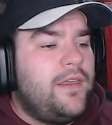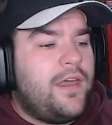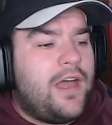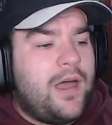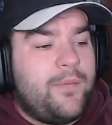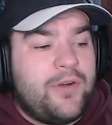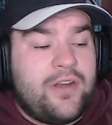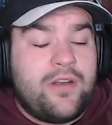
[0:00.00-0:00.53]

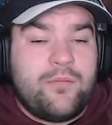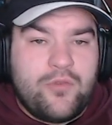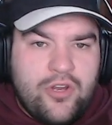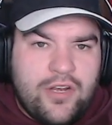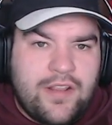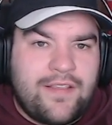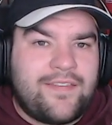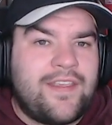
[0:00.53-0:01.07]
But an
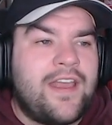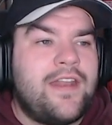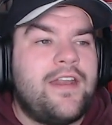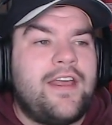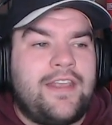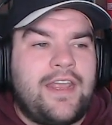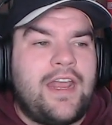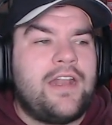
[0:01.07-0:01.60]
immunity set,
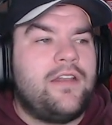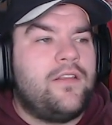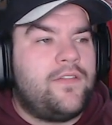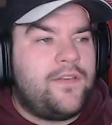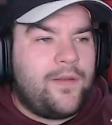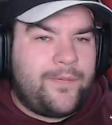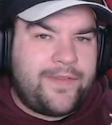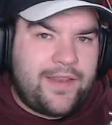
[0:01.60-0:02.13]
again,
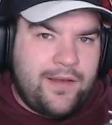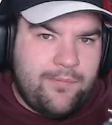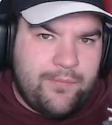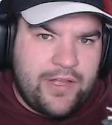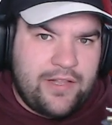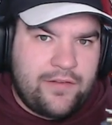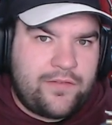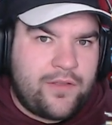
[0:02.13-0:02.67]
stops that
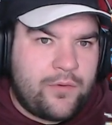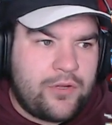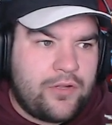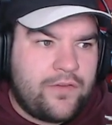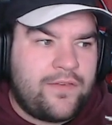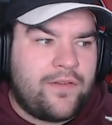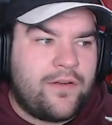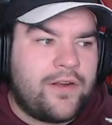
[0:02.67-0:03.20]
imbalance going
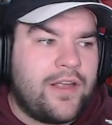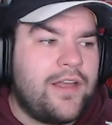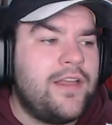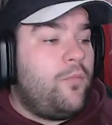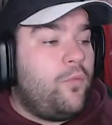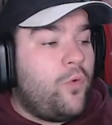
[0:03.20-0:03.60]
on Soccer.